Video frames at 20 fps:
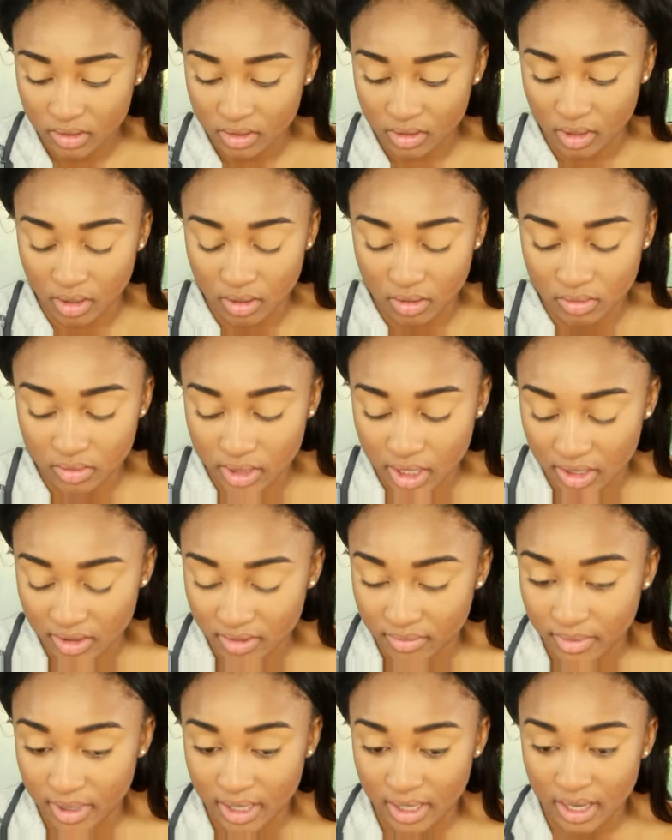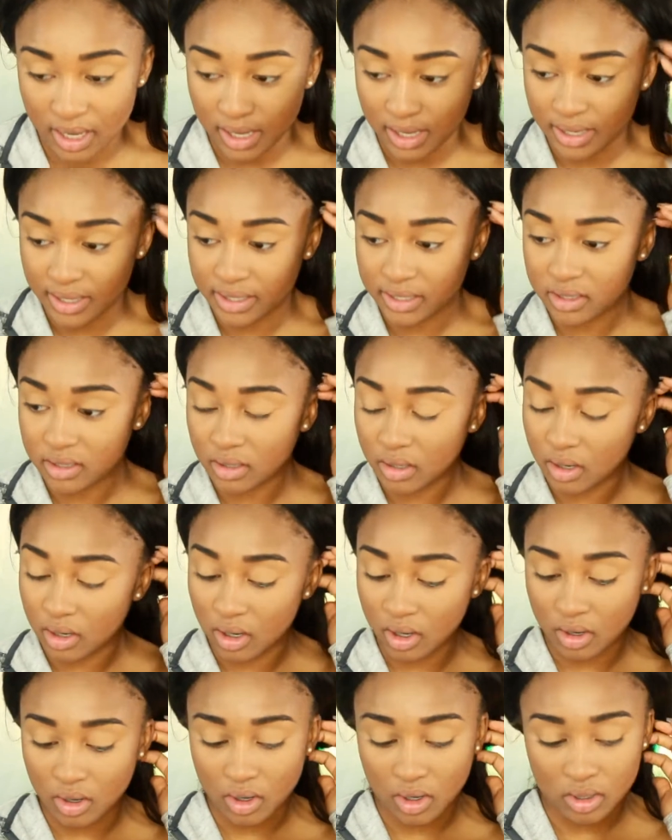So now that my eyes
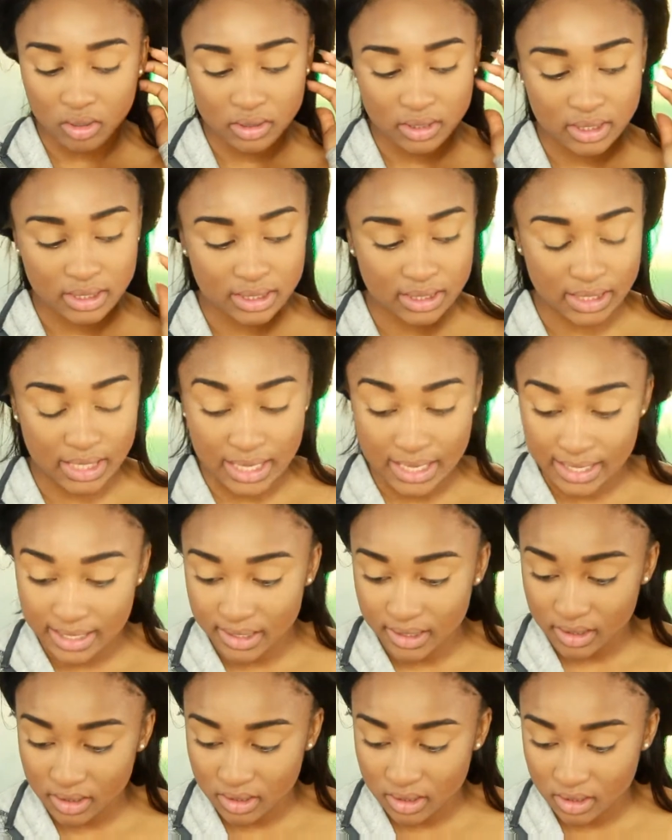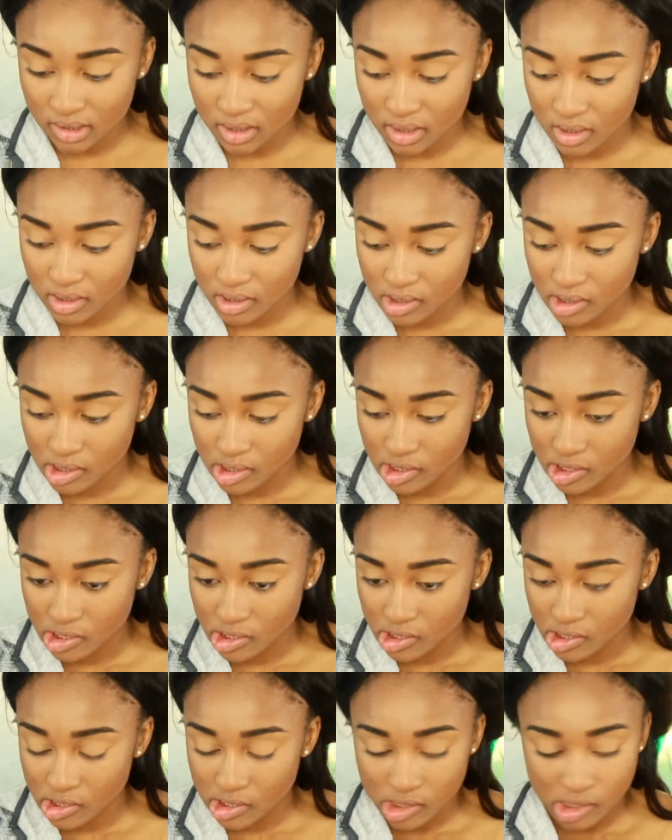are all set,
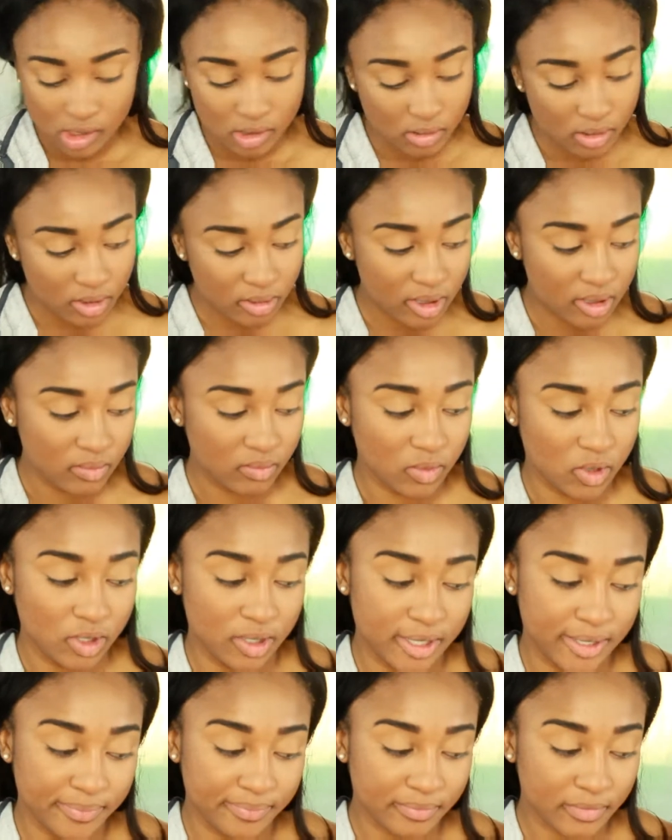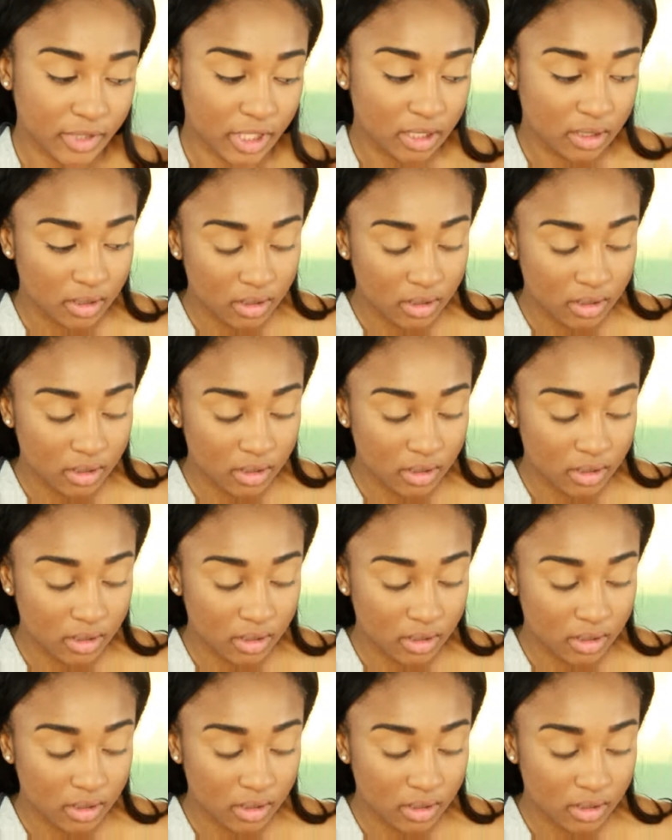what do I want?